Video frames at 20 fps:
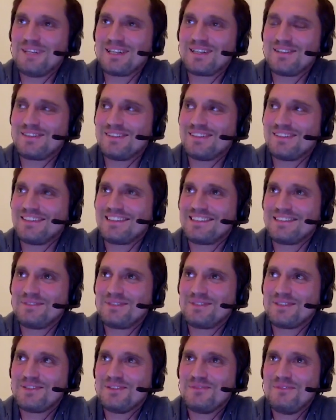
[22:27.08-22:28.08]
goodness, there
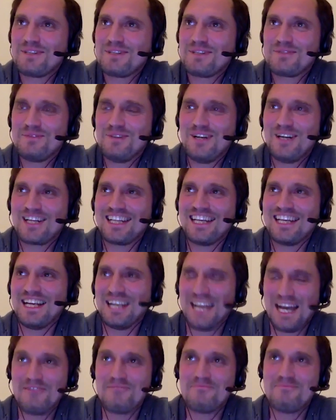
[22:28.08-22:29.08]
was so much work.
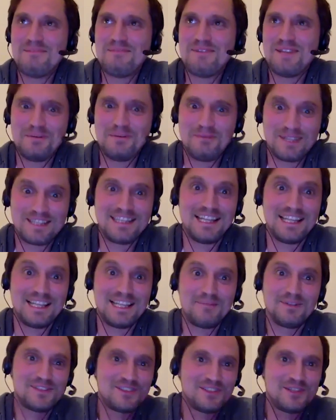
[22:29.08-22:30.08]
I remember that there
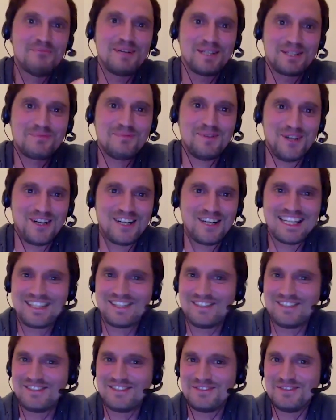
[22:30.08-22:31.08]
was so much work
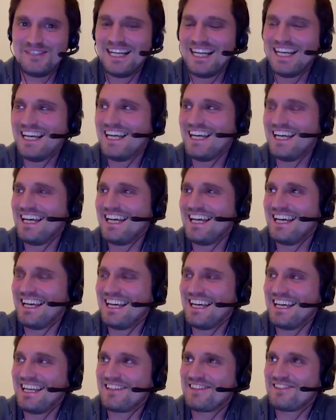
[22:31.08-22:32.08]
to do,
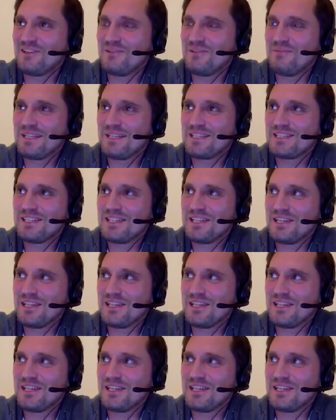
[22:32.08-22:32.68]
and so much